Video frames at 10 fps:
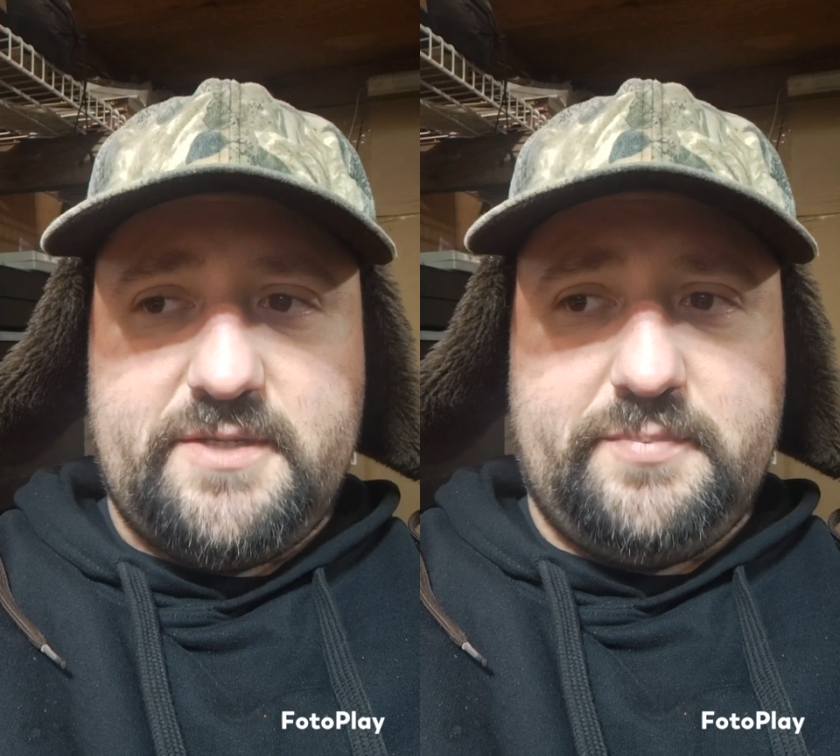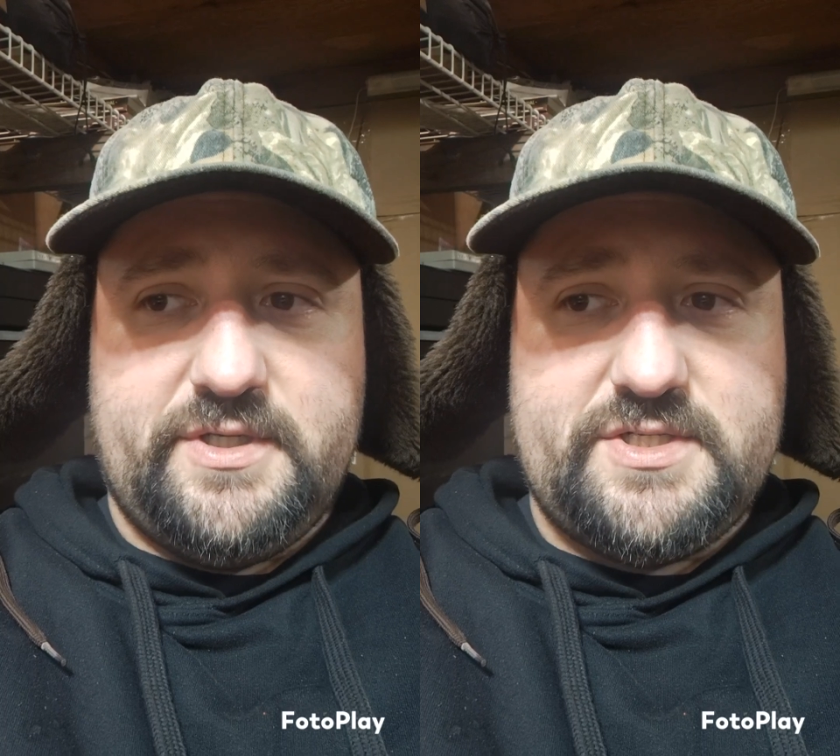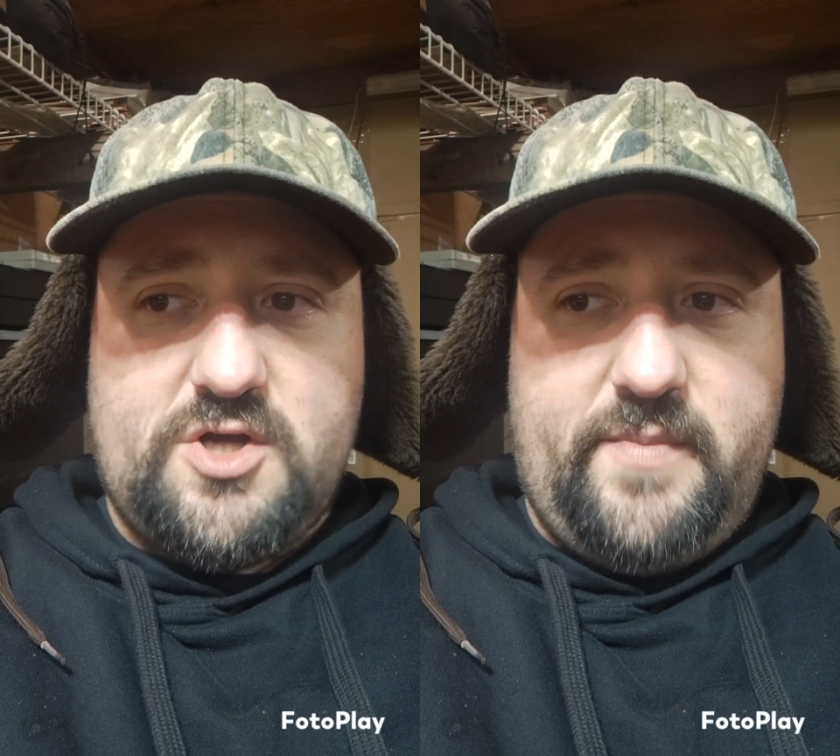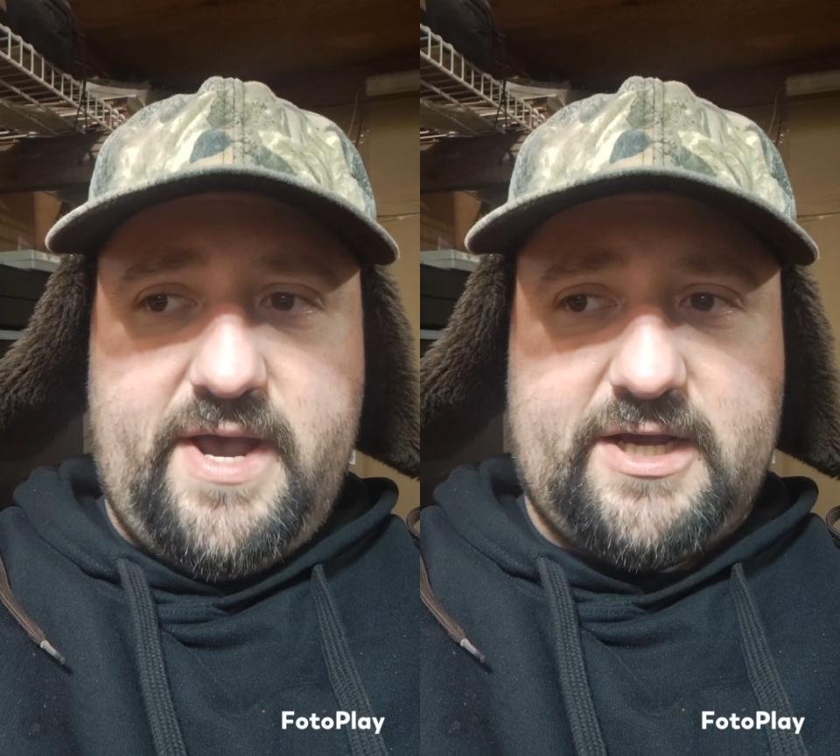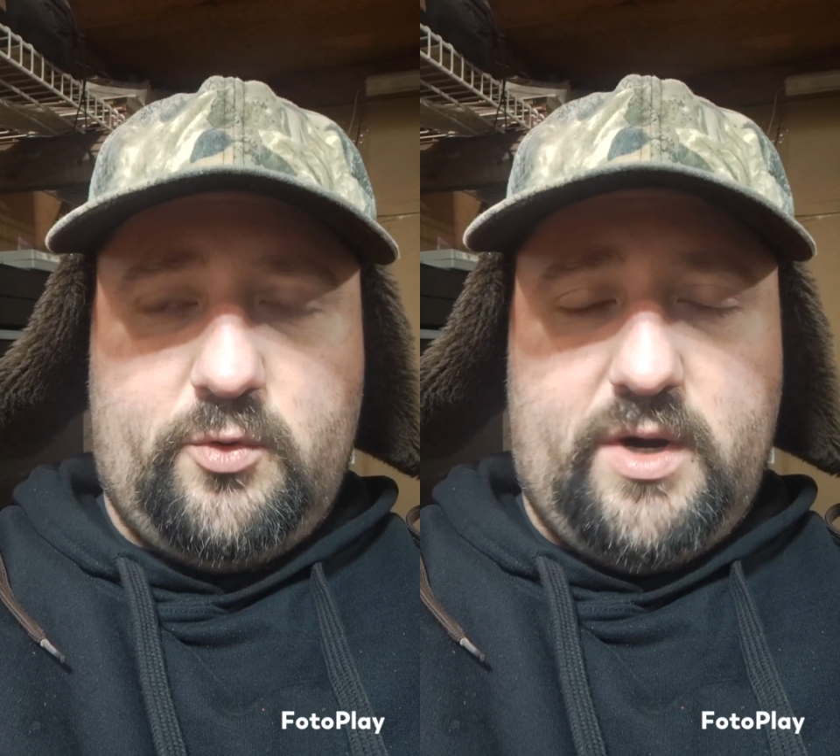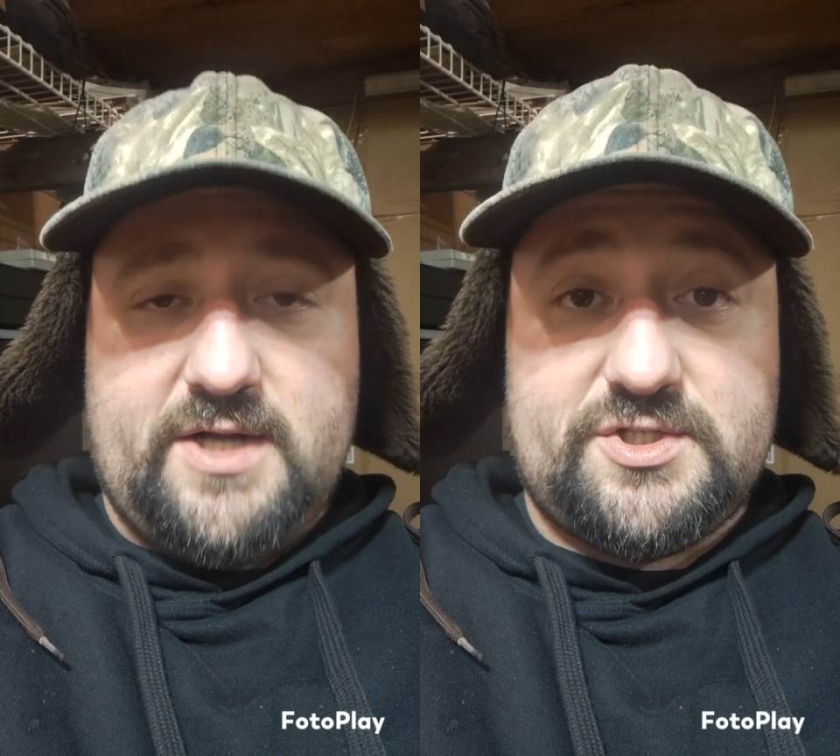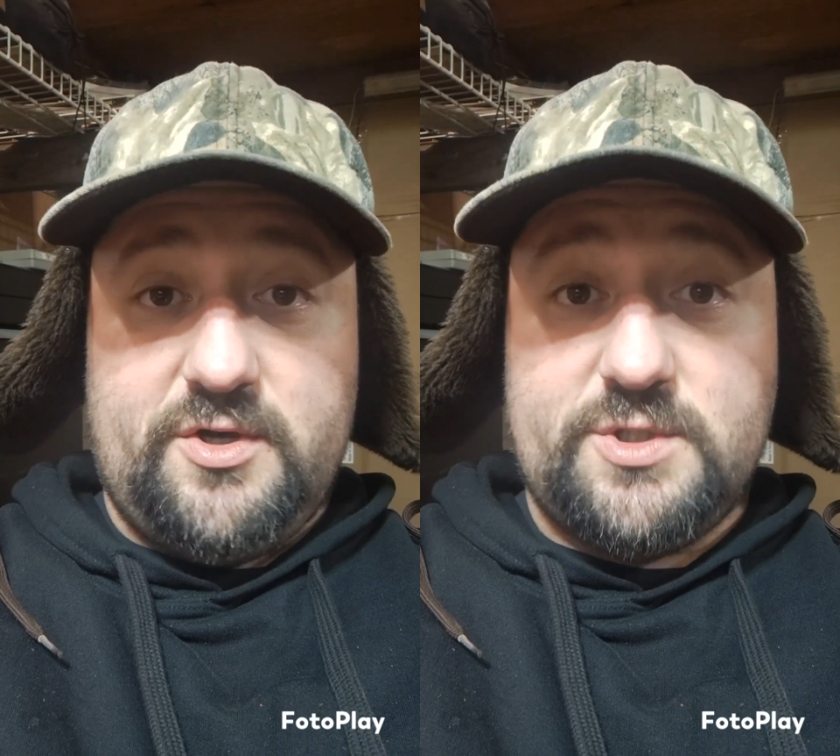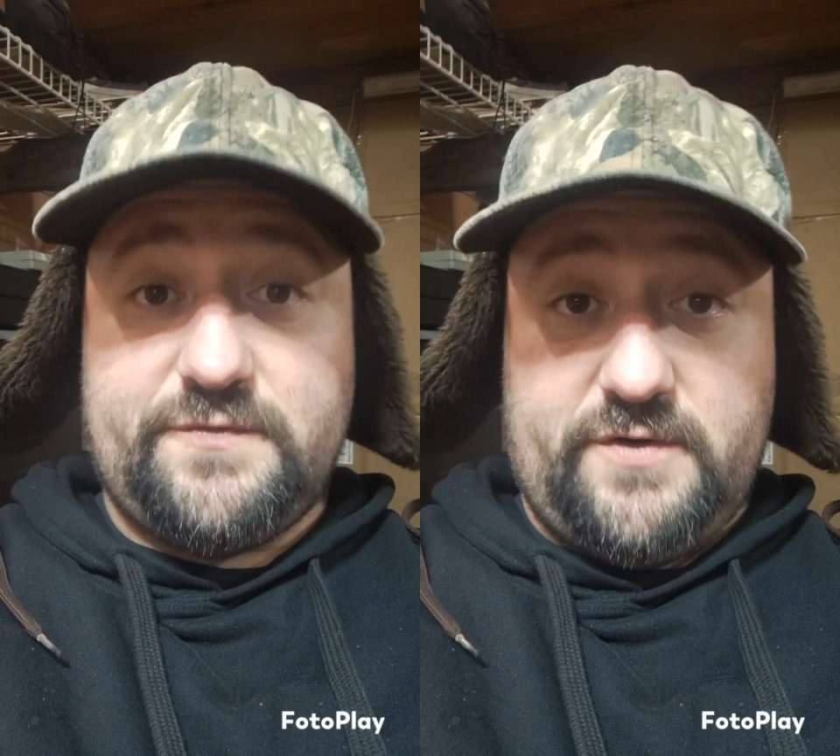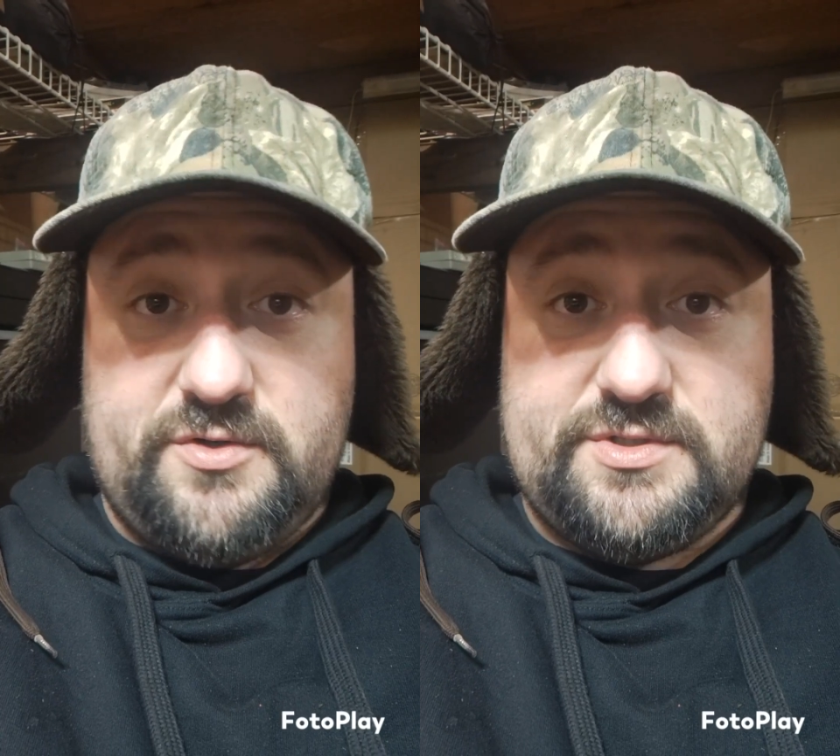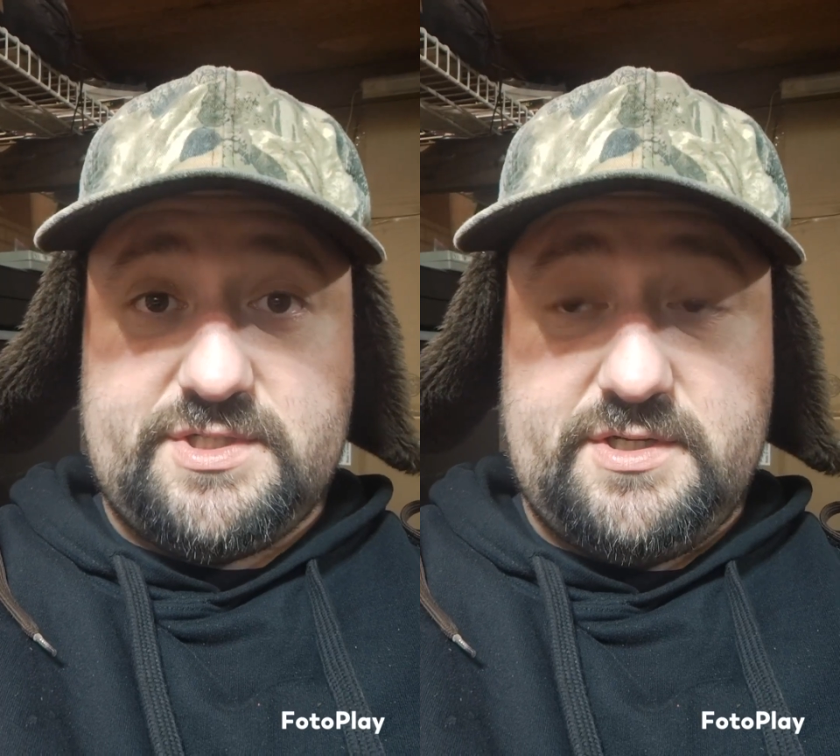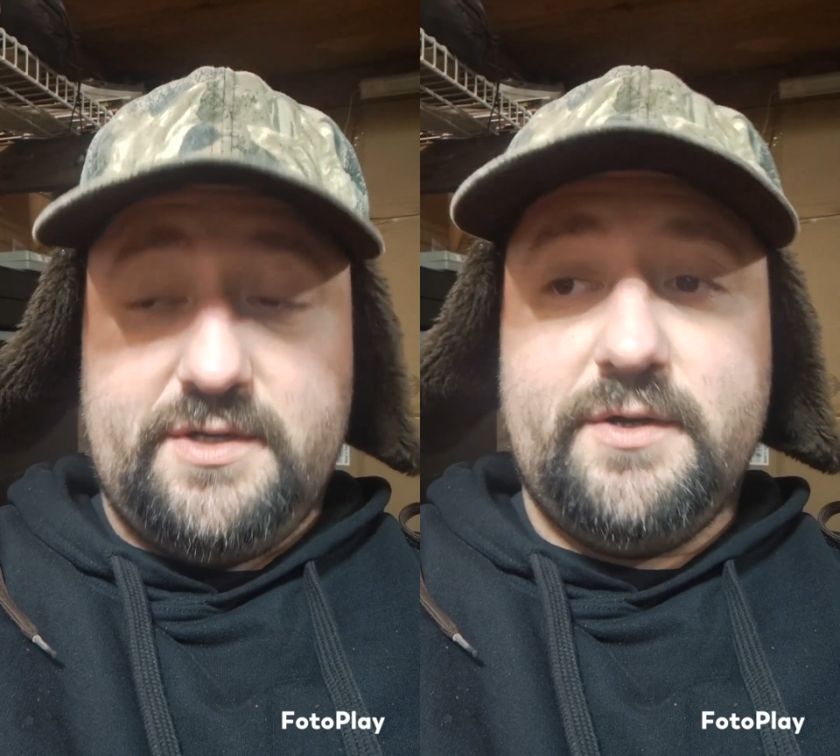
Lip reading: then please go back and watch those first.